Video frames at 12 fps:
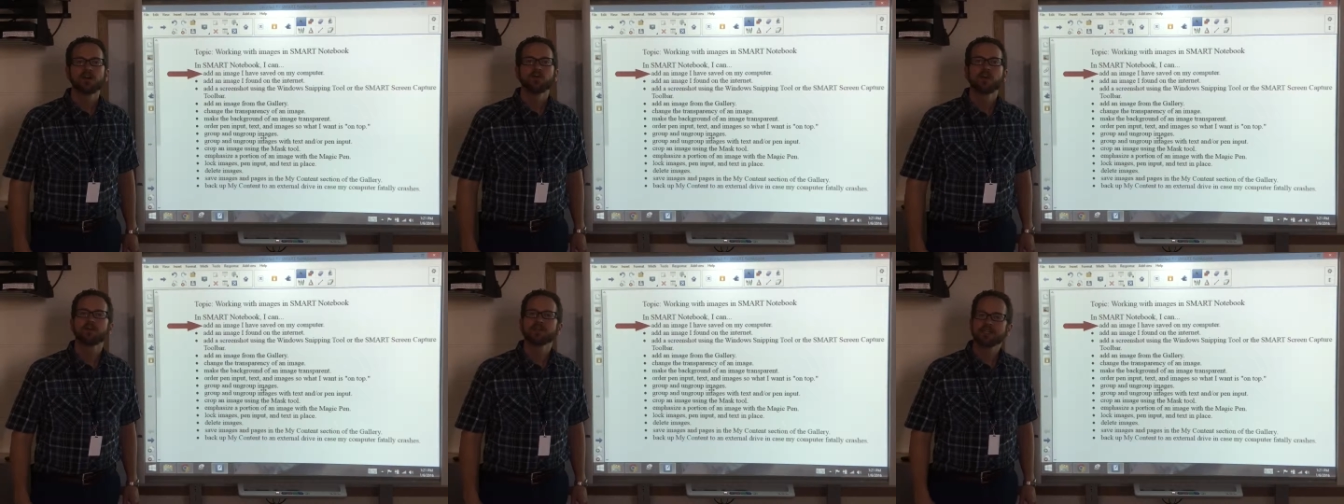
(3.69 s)

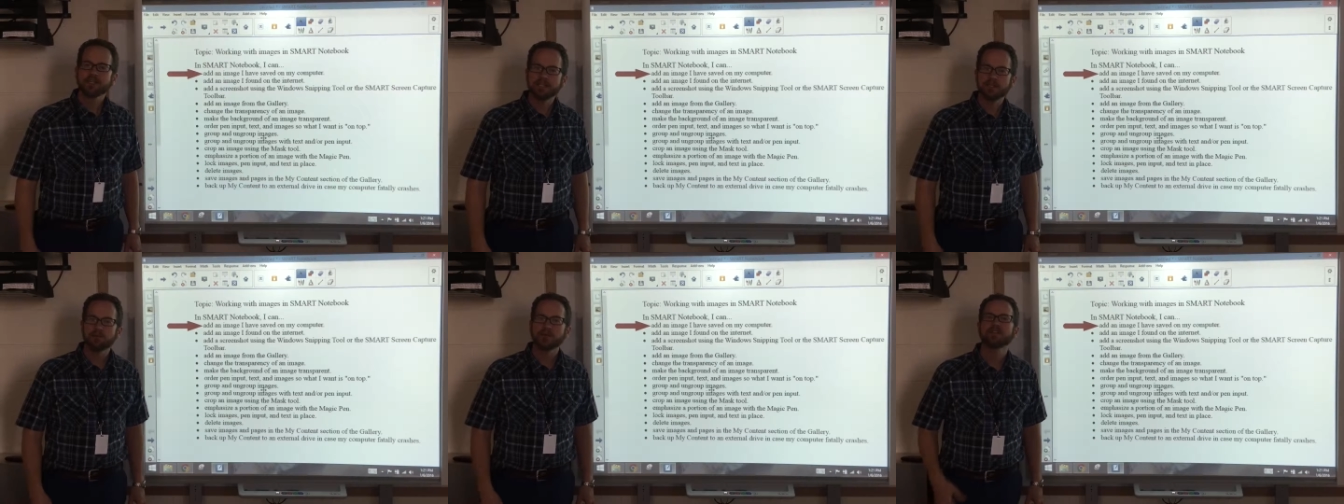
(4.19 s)
where we're
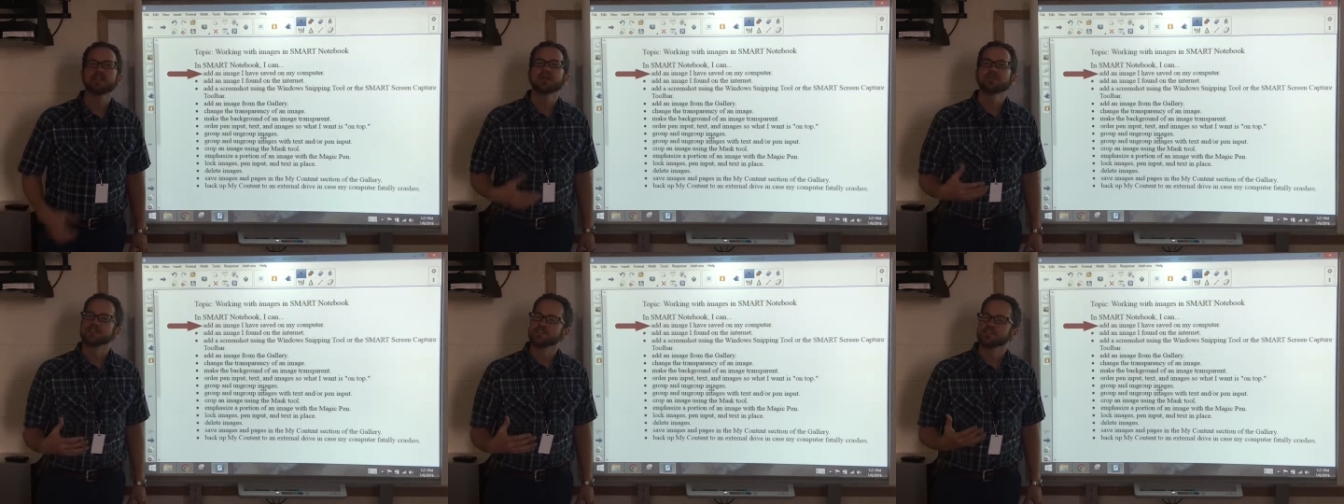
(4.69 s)
dealing with
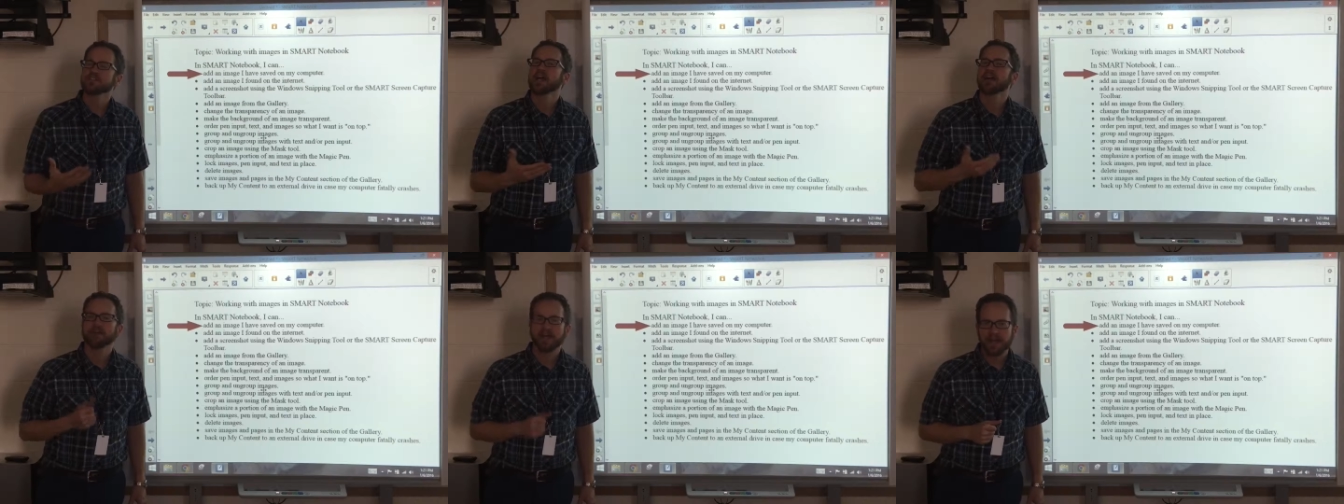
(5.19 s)
images and
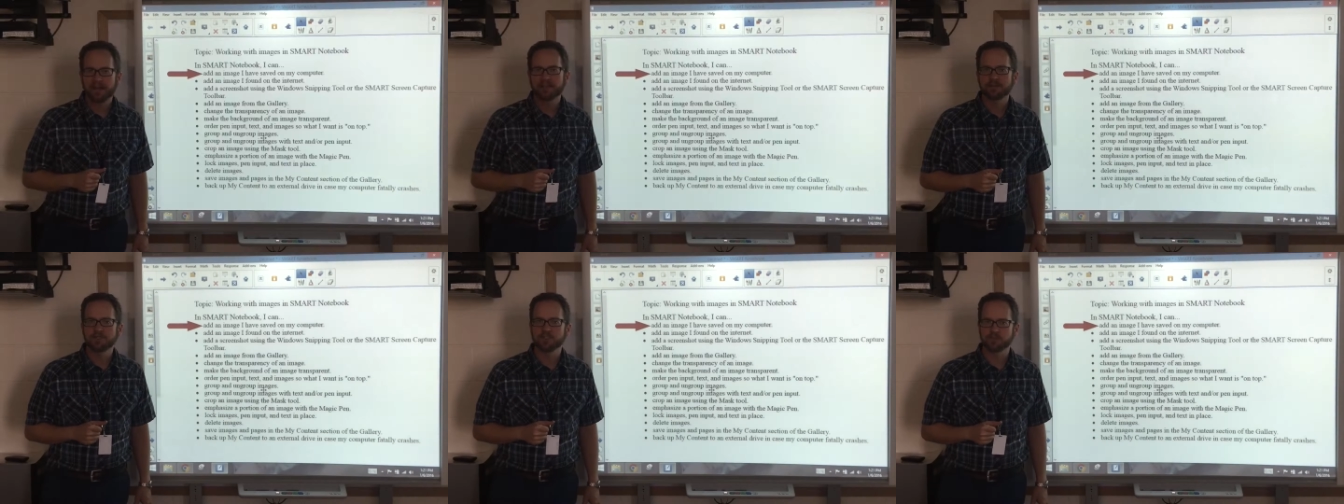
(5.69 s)
how to add
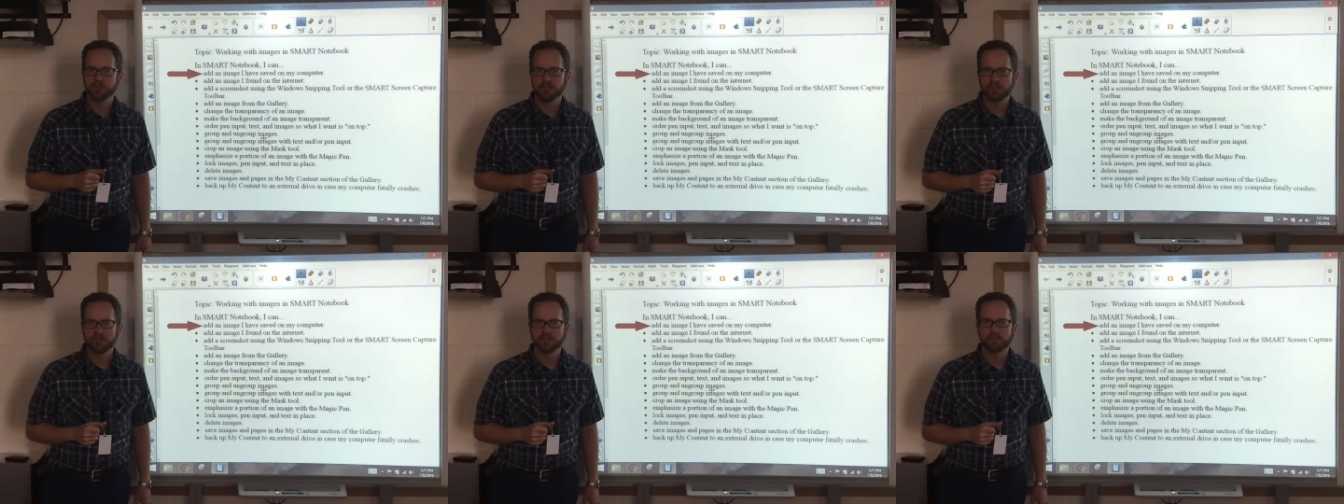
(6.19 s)
them to
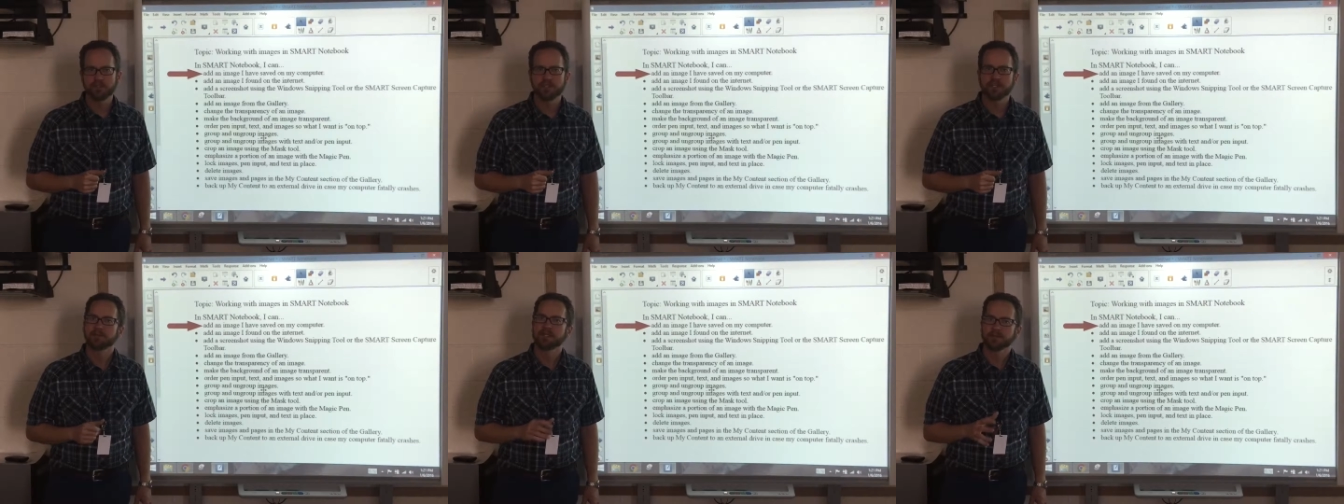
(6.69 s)
Smart
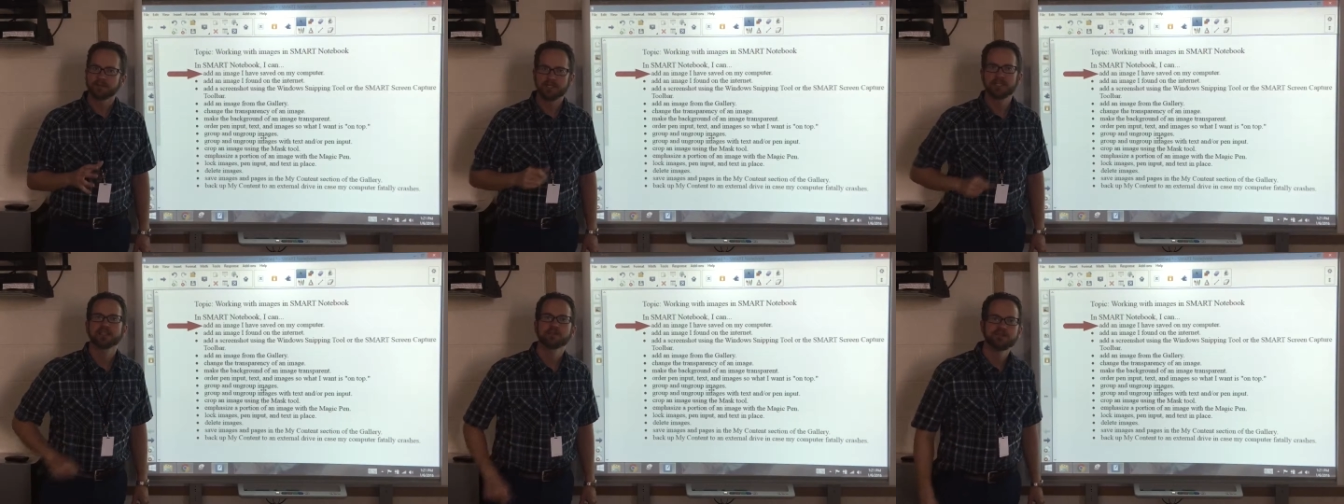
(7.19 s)
Notebook and
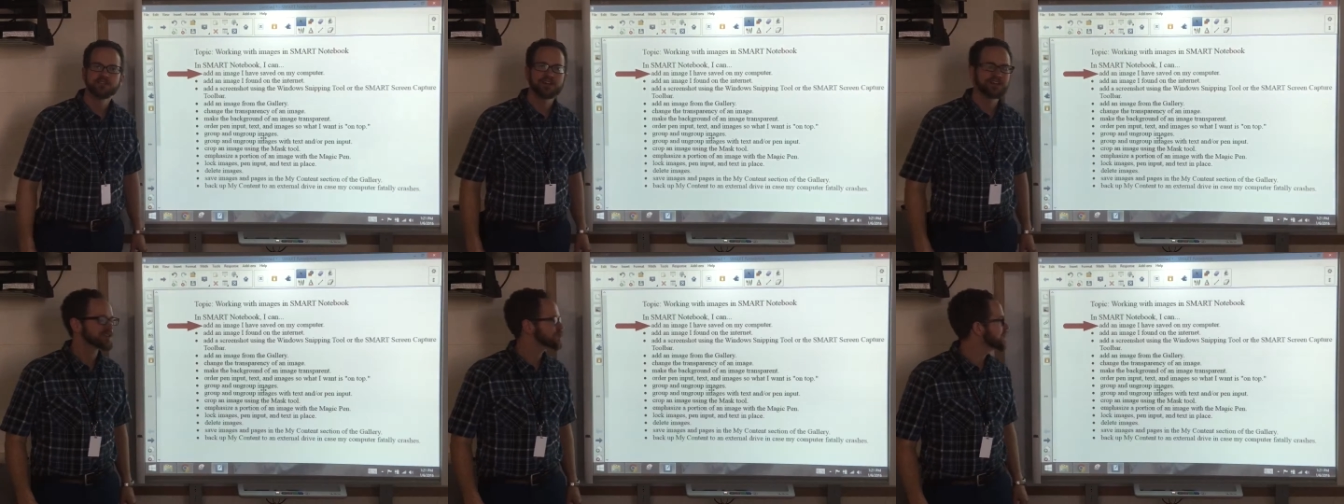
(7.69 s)
manipulate them in
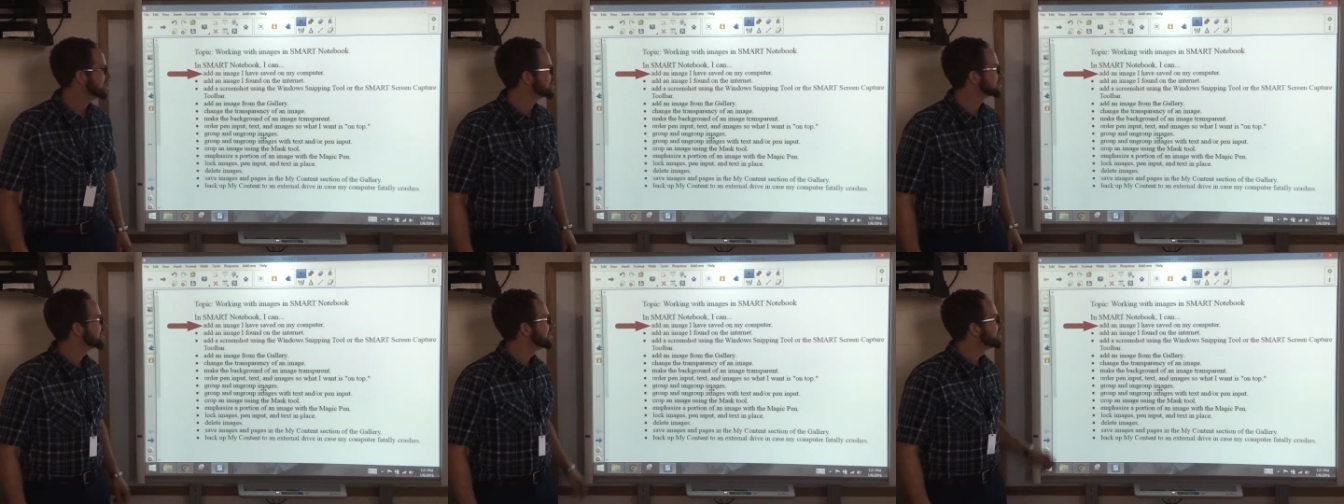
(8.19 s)
various
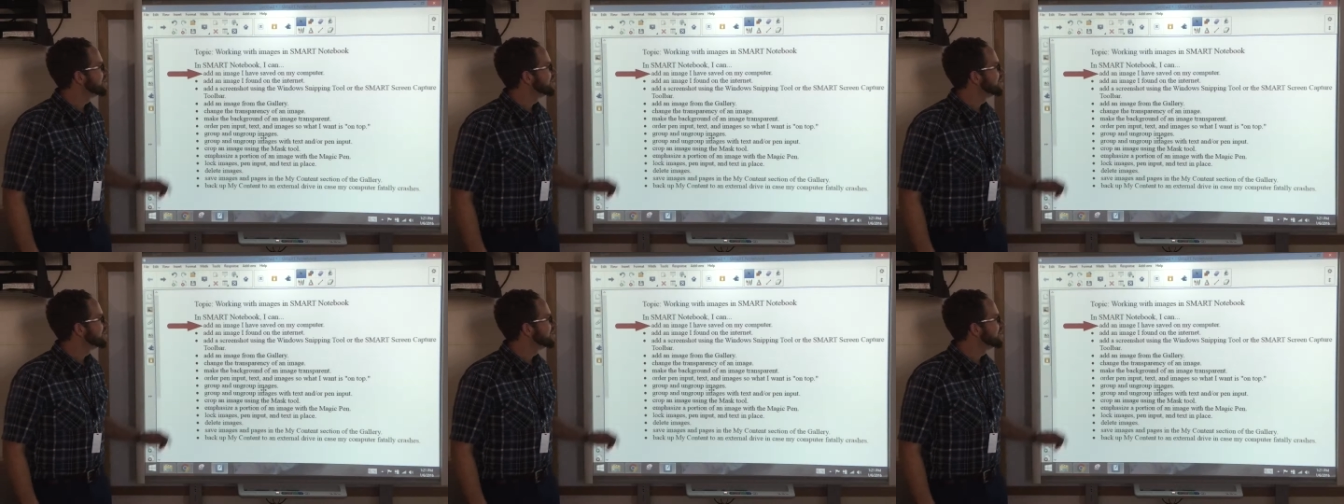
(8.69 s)
ways.